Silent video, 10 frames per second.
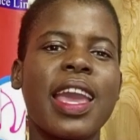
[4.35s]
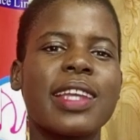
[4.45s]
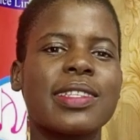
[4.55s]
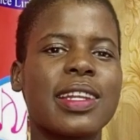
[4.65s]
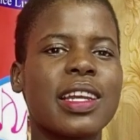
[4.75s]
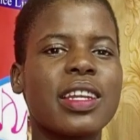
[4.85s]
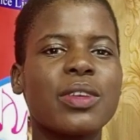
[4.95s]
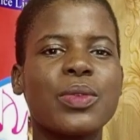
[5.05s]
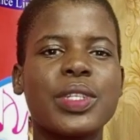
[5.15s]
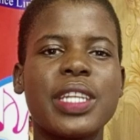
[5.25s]
It's
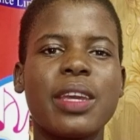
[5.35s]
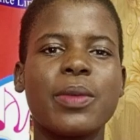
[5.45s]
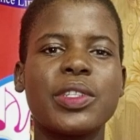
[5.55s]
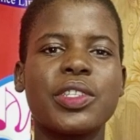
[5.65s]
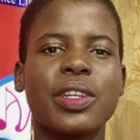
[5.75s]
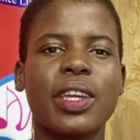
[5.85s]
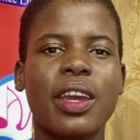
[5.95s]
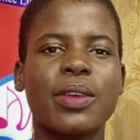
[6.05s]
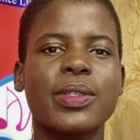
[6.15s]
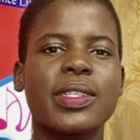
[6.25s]
another good day with your
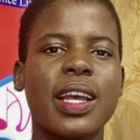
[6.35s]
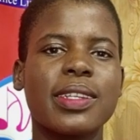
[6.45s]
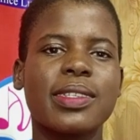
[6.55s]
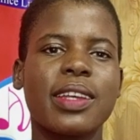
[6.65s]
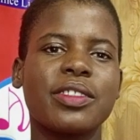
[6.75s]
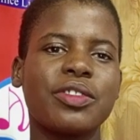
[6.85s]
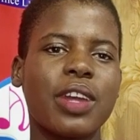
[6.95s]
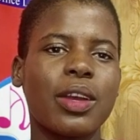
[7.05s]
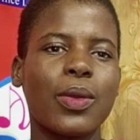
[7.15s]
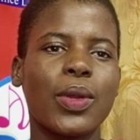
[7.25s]
girl, Success
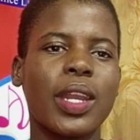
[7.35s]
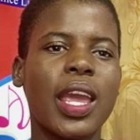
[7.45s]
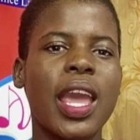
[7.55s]
Dragon.